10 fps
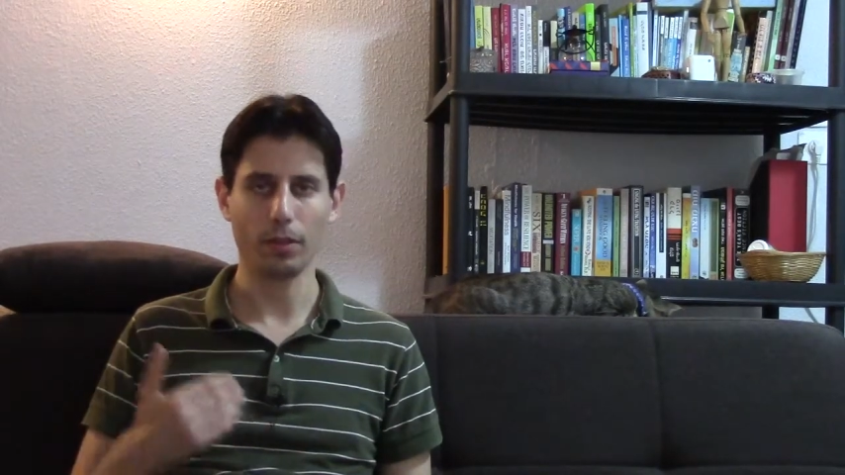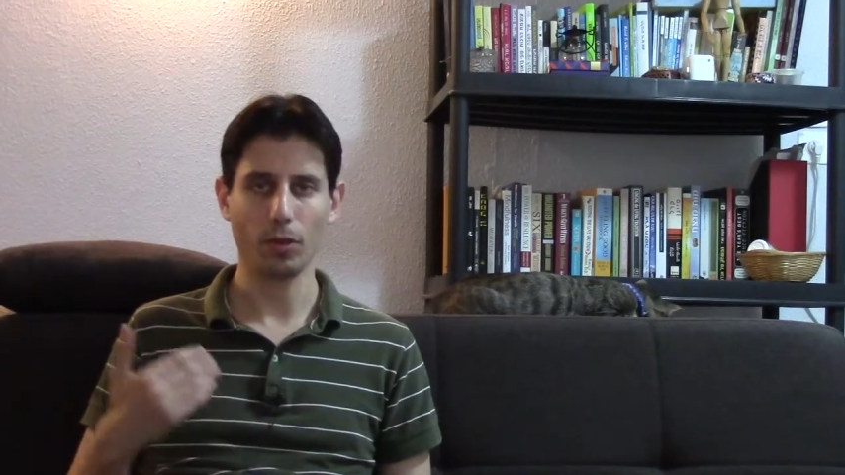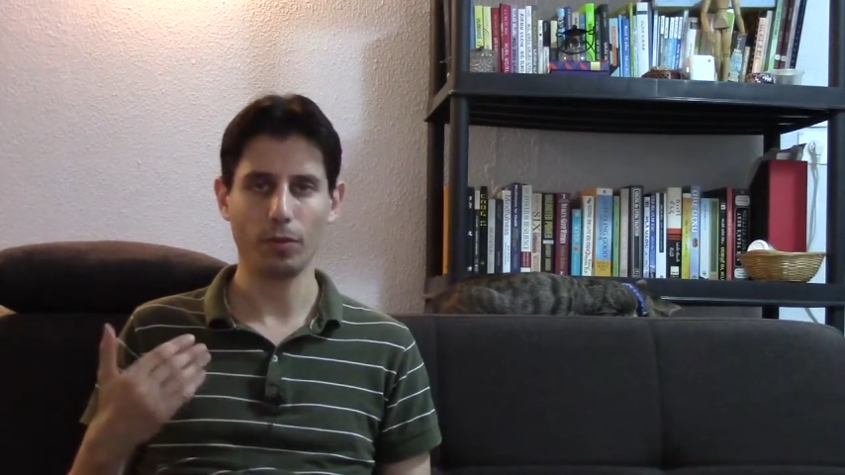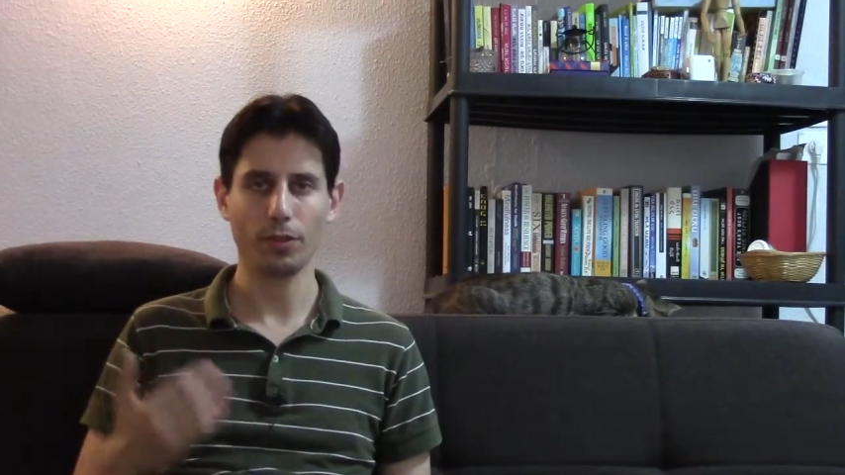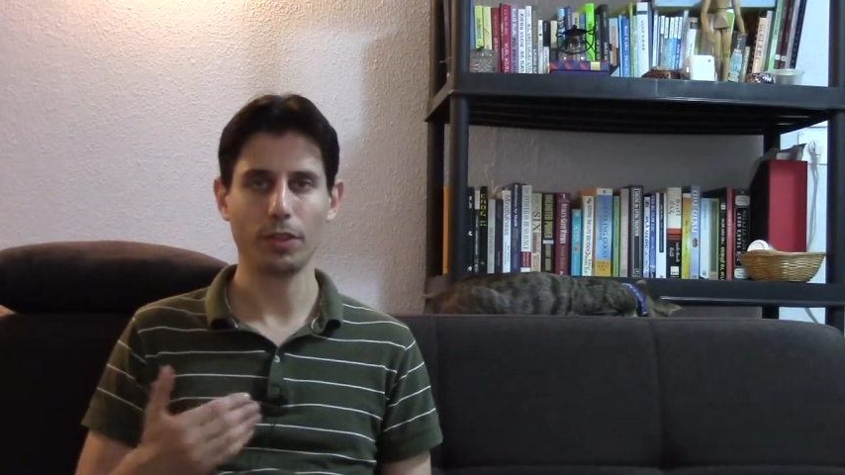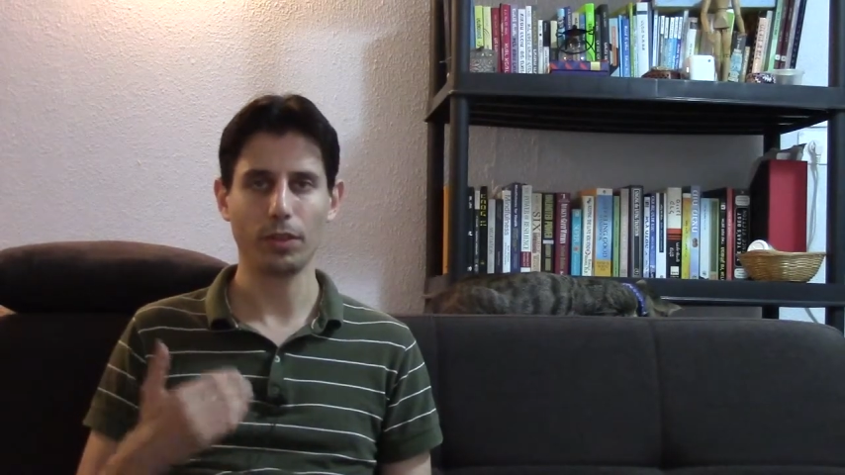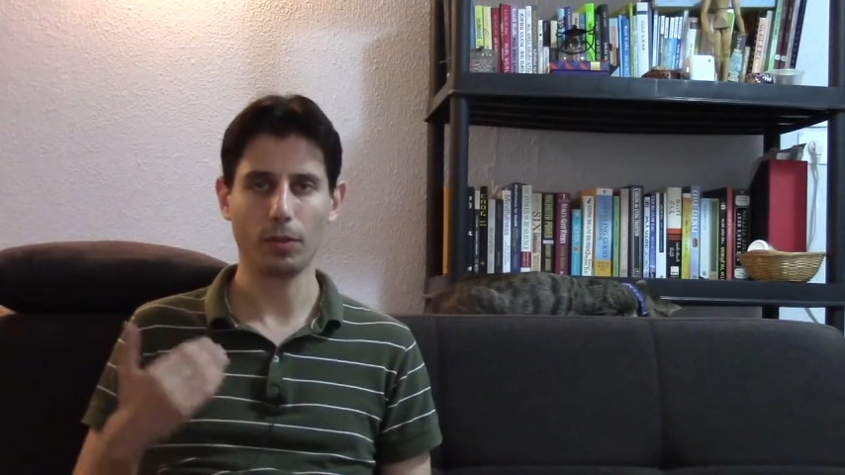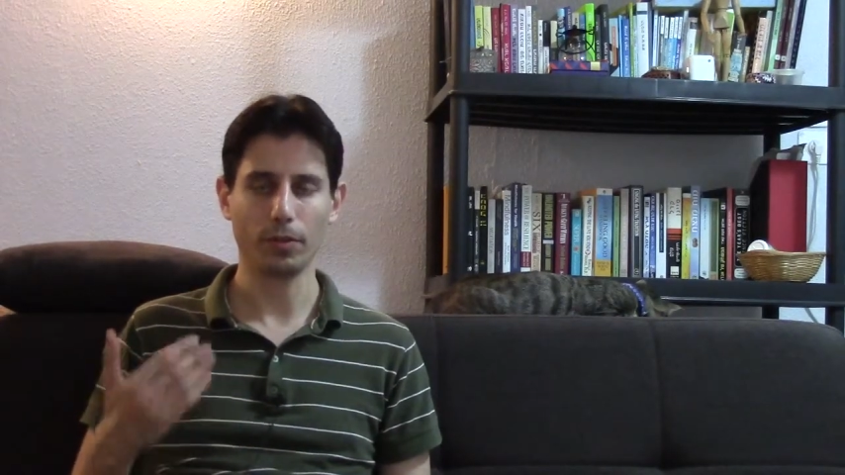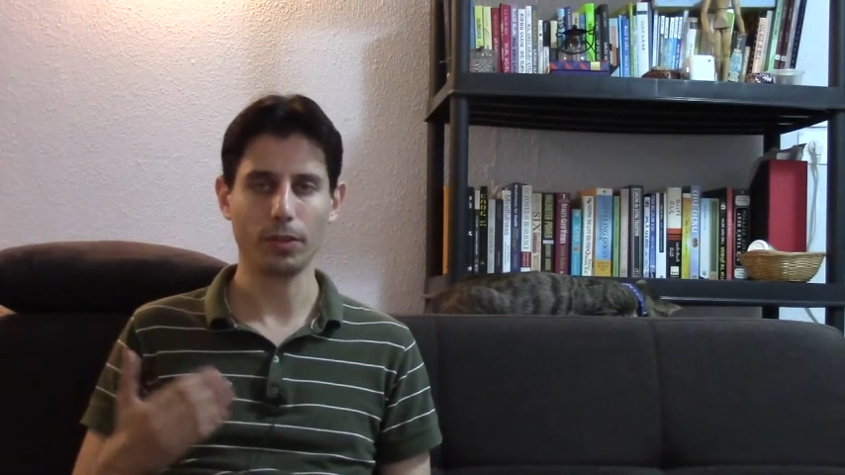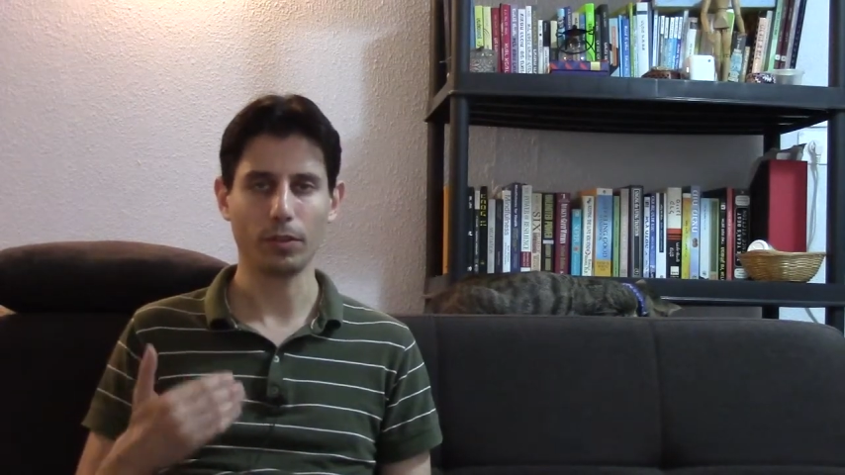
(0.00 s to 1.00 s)
over and
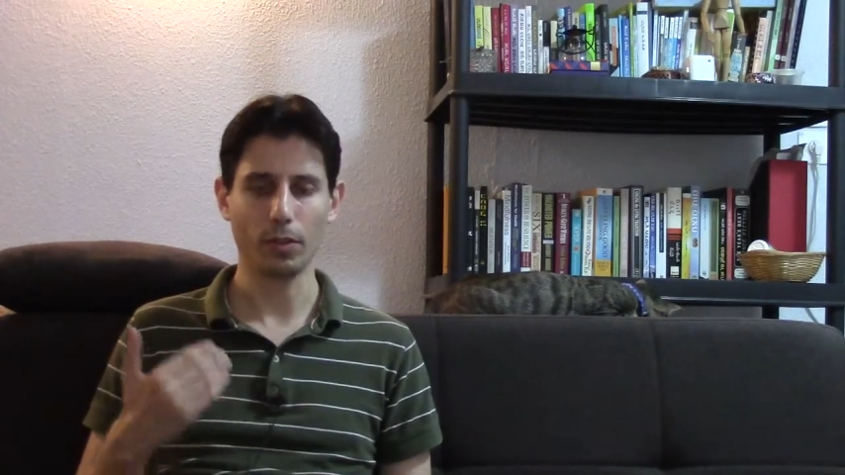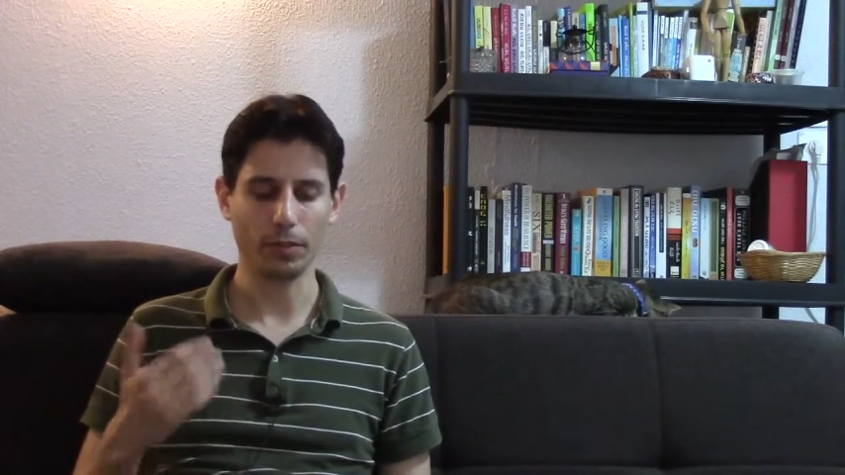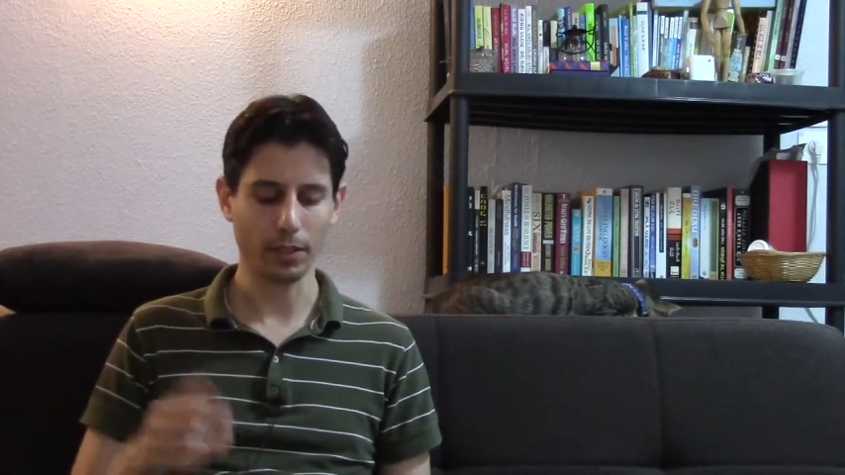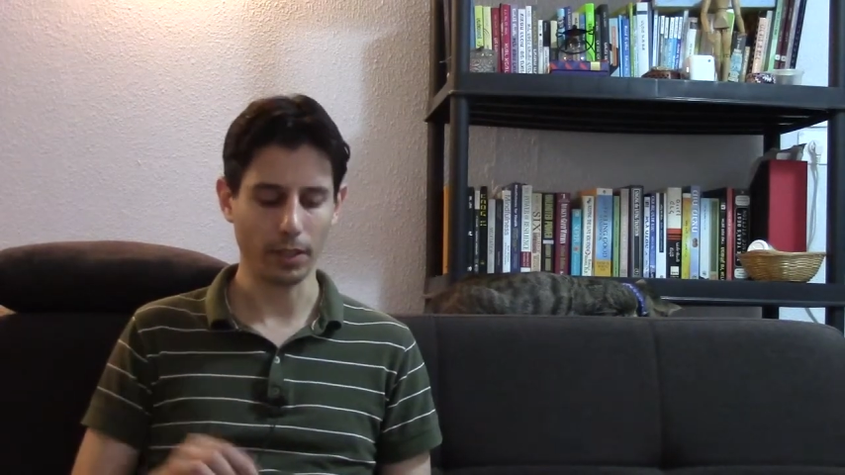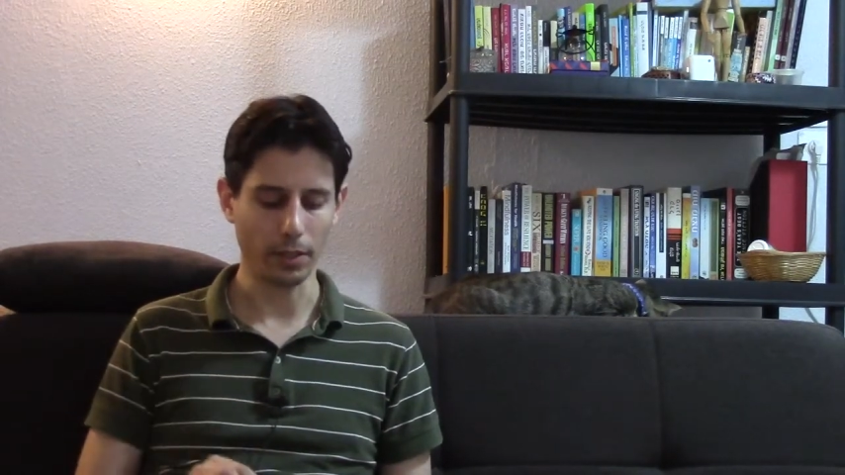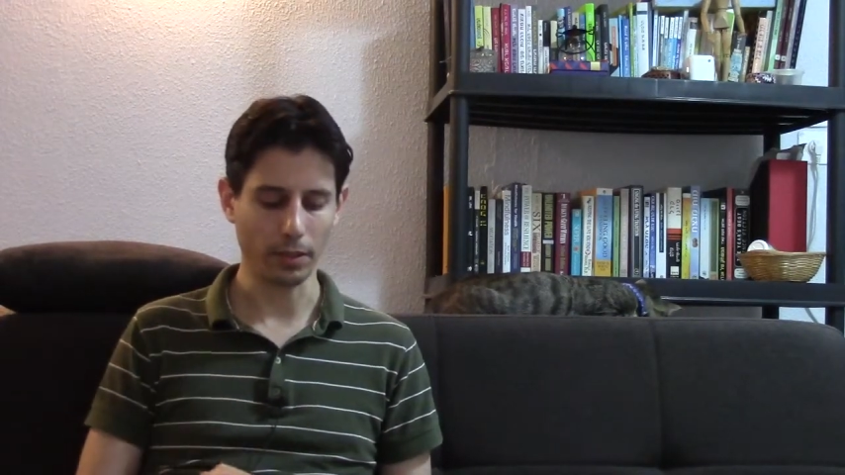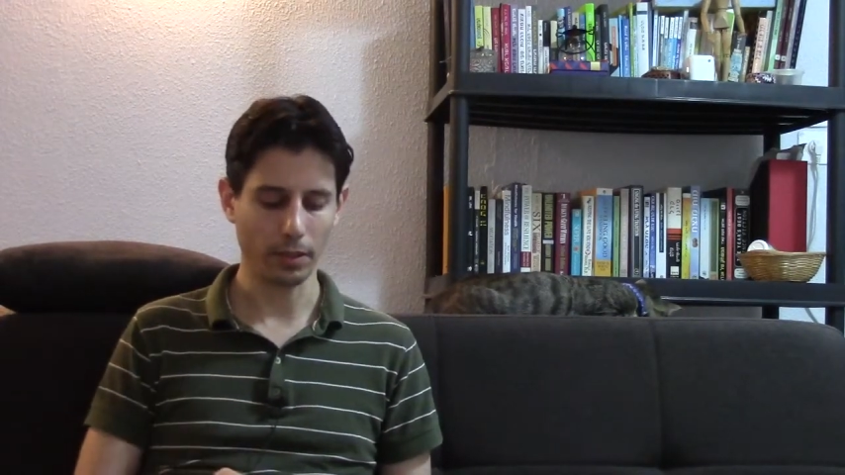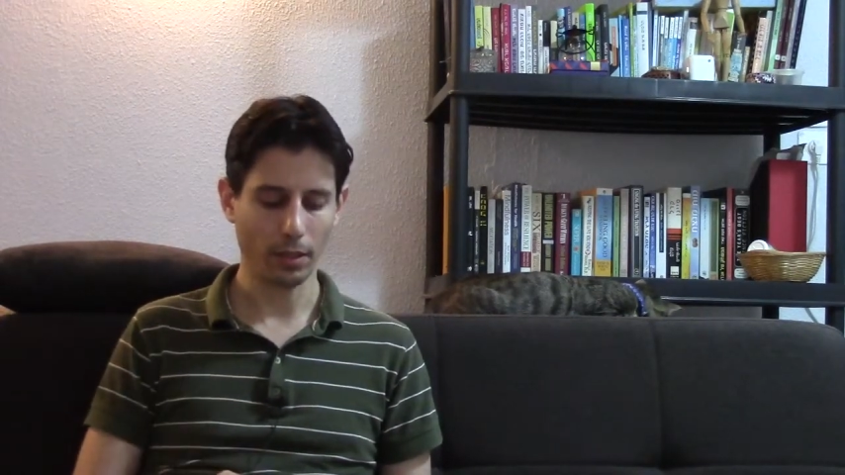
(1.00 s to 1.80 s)
over and over again.